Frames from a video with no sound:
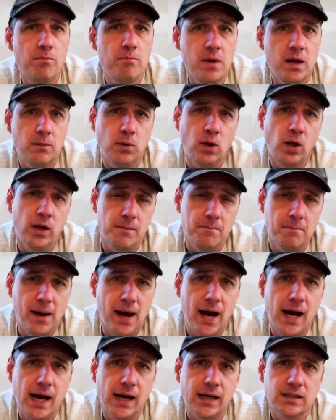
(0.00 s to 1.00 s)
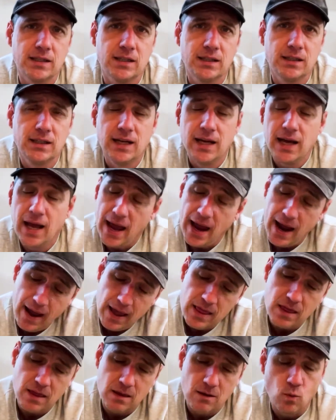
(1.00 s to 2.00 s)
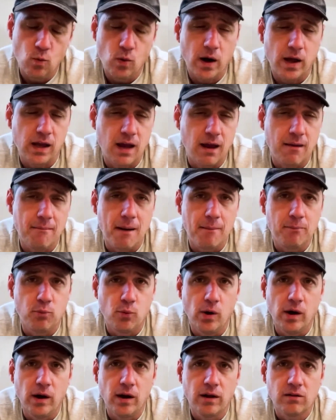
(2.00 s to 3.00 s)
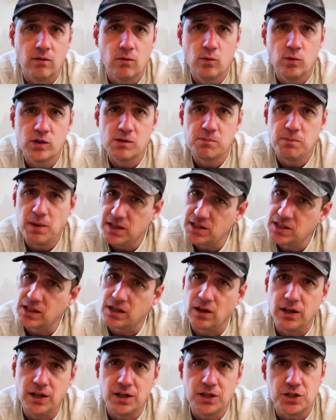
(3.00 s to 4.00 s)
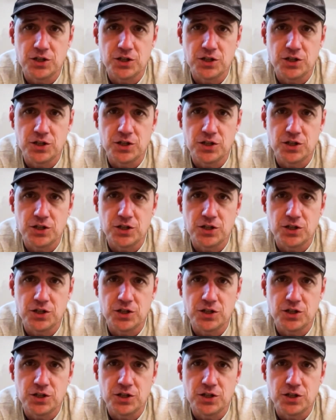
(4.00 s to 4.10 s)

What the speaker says: minimal impact. And what I came up with was basically to